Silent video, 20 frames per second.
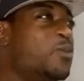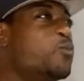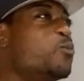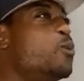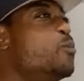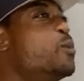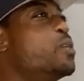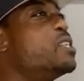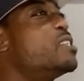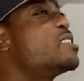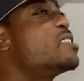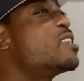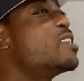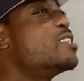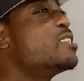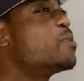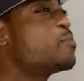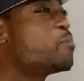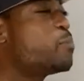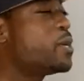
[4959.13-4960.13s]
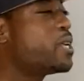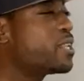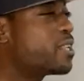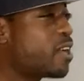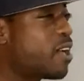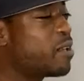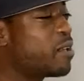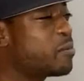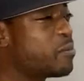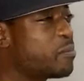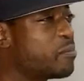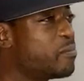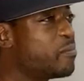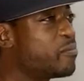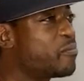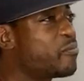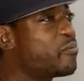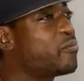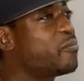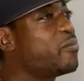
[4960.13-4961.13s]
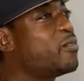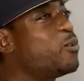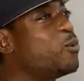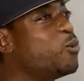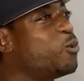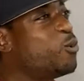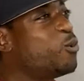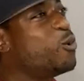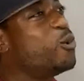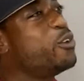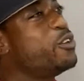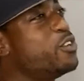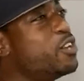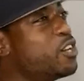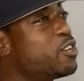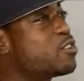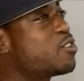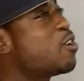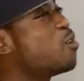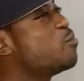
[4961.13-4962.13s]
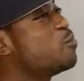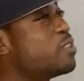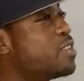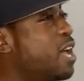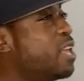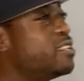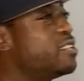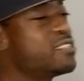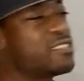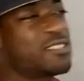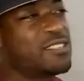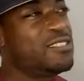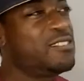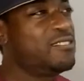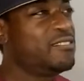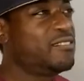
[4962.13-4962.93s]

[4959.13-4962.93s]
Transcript: women tend to pick up on your terminology.